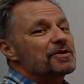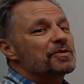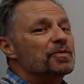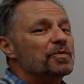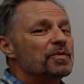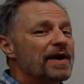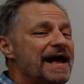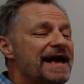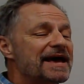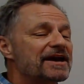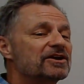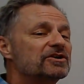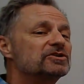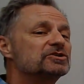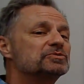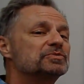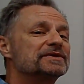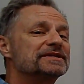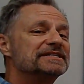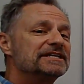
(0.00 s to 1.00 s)
radicals
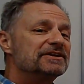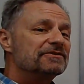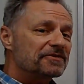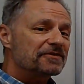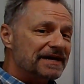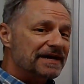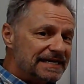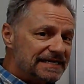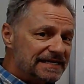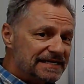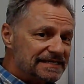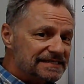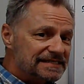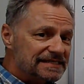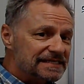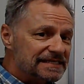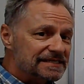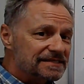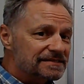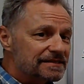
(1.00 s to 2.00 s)
with different
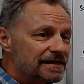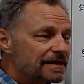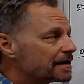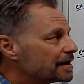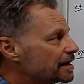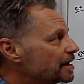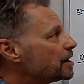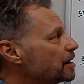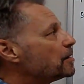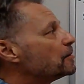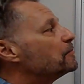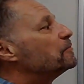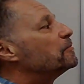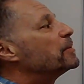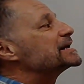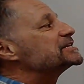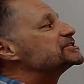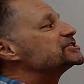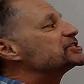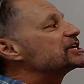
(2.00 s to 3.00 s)
indices by
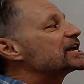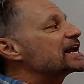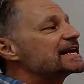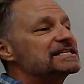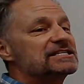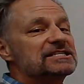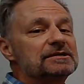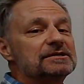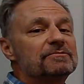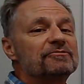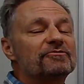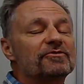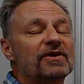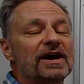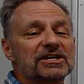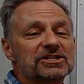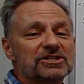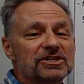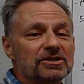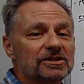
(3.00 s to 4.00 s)
changing them
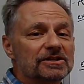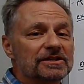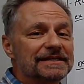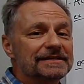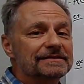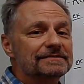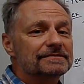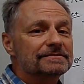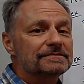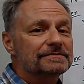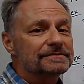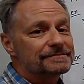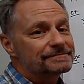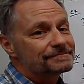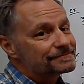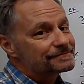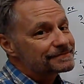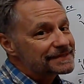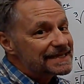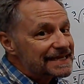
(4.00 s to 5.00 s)
fractional
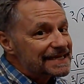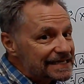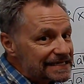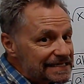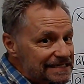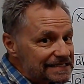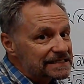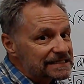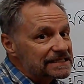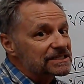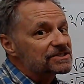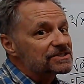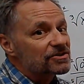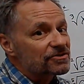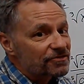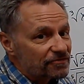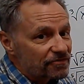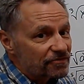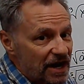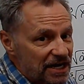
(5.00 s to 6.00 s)
indices or
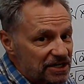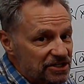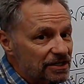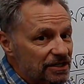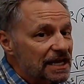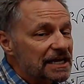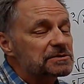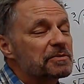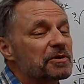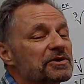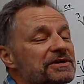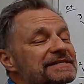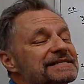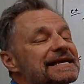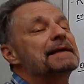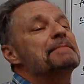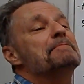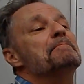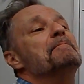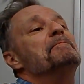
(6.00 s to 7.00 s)
fractional exponents
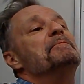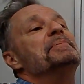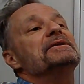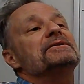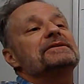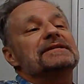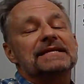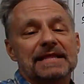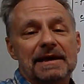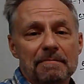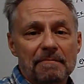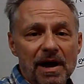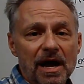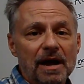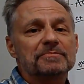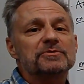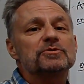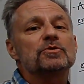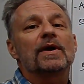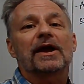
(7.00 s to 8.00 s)
and building them up
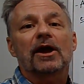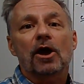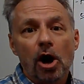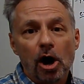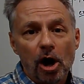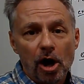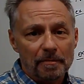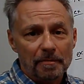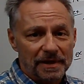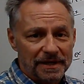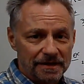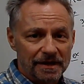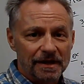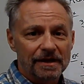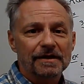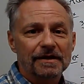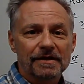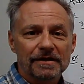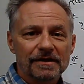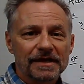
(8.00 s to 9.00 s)
to a common
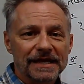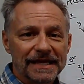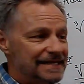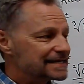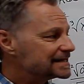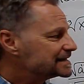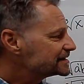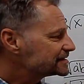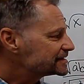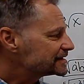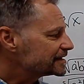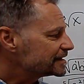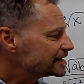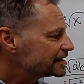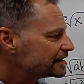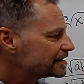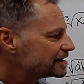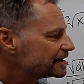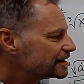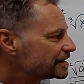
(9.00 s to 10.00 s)
indice.
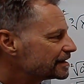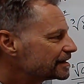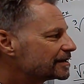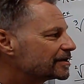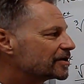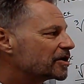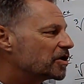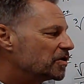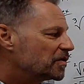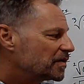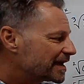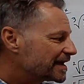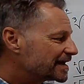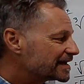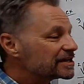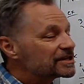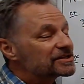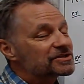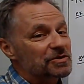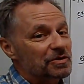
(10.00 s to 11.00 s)
Okay,
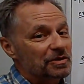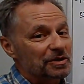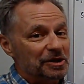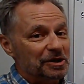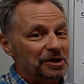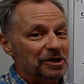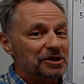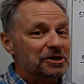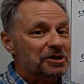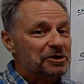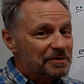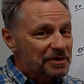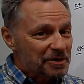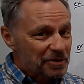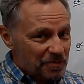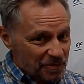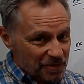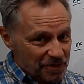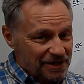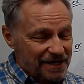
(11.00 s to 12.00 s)
so a little bit of
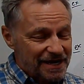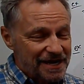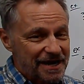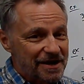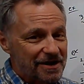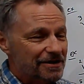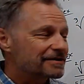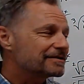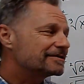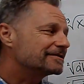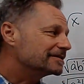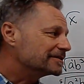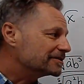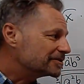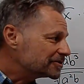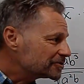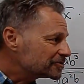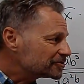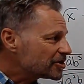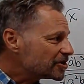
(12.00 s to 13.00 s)
work here, a
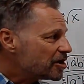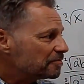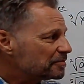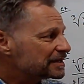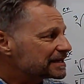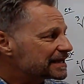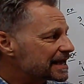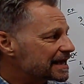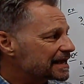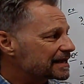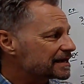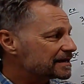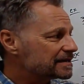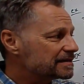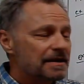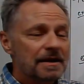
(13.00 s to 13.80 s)
little complicated,